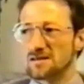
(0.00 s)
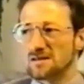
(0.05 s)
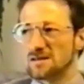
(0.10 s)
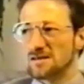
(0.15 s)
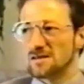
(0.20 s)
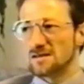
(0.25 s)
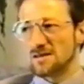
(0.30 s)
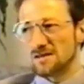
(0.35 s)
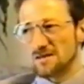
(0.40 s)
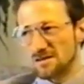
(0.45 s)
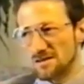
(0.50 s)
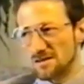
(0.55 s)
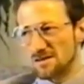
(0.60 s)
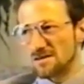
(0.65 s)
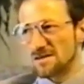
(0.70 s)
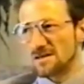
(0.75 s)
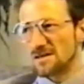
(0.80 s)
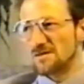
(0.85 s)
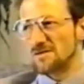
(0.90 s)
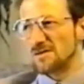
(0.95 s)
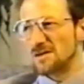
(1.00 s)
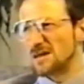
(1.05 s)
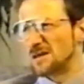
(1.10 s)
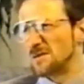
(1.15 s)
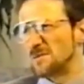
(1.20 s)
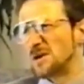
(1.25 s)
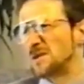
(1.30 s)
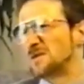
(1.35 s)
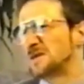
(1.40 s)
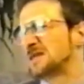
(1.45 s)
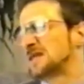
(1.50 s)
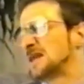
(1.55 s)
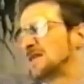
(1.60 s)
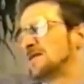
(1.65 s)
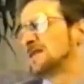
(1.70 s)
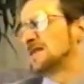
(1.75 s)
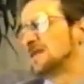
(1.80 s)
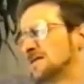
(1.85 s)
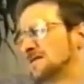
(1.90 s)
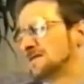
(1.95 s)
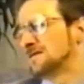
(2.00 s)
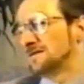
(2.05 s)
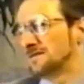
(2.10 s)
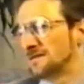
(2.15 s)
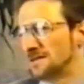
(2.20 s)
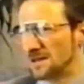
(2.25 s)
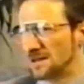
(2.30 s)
We are about in your company,